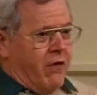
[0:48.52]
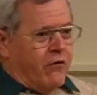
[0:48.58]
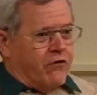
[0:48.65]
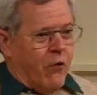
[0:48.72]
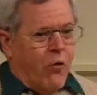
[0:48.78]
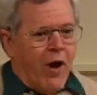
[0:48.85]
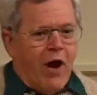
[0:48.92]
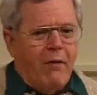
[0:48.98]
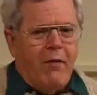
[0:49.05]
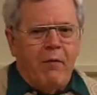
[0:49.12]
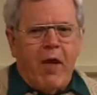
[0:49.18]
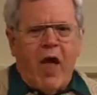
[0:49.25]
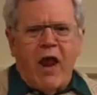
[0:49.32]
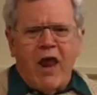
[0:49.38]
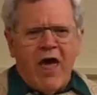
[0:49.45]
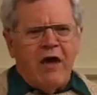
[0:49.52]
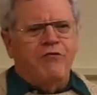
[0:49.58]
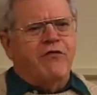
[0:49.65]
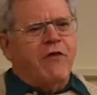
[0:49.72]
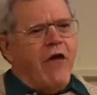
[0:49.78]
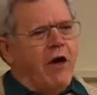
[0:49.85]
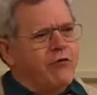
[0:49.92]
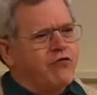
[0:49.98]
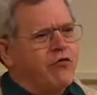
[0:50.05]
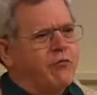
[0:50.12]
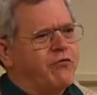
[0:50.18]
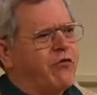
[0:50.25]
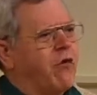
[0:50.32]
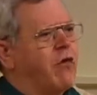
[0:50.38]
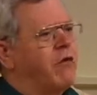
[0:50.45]
So while a lot of scout
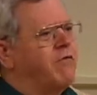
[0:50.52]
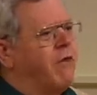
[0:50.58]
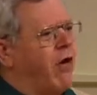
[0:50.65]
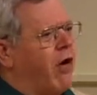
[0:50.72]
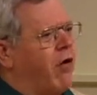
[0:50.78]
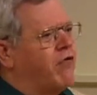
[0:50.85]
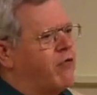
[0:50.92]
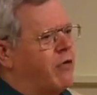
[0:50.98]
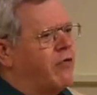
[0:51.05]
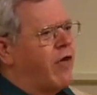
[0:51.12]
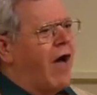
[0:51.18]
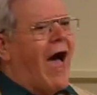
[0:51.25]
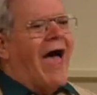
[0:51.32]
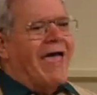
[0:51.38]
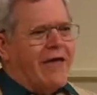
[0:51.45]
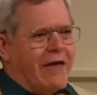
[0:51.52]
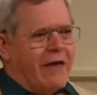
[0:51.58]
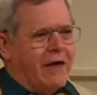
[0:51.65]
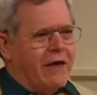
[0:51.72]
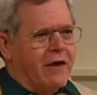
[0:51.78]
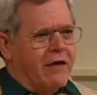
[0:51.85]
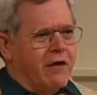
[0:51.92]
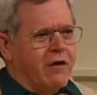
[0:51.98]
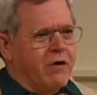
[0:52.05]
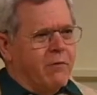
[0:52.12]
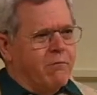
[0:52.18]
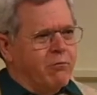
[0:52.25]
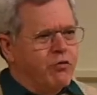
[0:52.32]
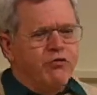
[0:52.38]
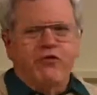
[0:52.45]
troops are involved with hiking,
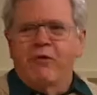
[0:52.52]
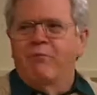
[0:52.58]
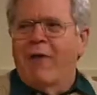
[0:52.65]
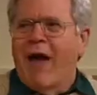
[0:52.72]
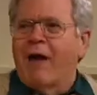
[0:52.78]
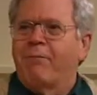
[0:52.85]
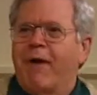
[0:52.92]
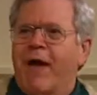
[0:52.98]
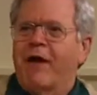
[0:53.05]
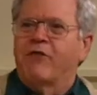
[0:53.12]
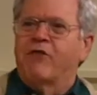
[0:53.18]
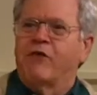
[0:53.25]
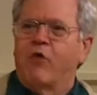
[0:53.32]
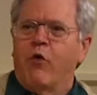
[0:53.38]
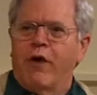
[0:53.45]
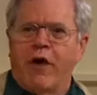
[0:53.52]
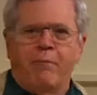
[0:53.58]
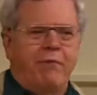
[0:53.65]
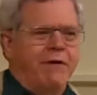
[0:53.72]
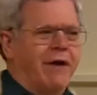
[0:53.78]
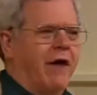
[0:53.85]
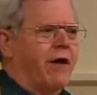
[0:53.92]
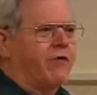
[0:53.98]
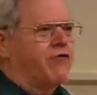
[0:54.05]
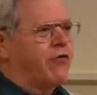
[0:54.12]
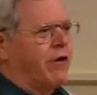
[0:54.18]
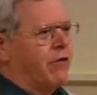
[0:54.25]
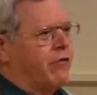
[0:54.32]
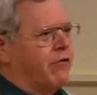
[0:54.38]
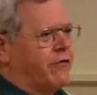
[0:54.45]
boots and backpacks and going up and down
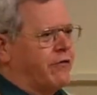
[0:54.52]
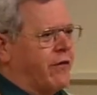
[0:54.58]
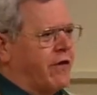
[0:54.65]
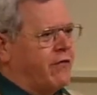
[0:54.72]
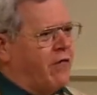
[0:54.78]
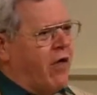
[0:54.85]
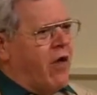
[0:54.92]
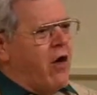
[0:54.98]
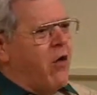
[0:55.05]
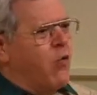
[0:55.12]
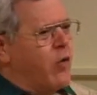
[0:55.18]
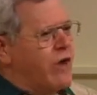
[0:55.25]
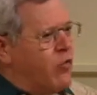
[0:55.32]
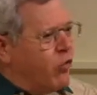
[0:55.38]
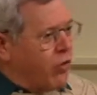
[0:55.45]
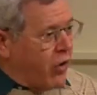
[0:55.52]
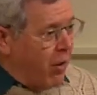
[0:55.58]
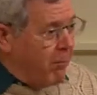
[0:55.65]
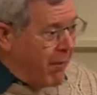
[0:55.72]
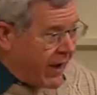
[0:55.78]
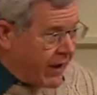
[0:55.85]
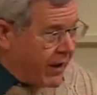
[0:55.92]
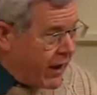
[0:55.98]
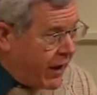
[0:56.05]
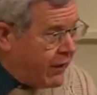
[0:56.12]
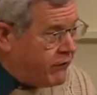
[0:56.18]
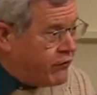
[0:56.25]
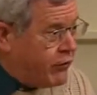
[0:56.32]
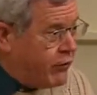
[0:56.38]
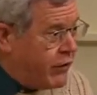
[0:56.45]
trails and things, we were a
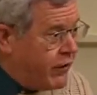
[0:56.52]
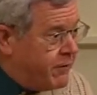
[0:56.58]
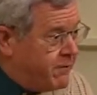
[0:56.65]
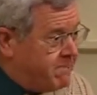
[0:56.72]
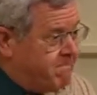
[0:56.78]
mechanized unit.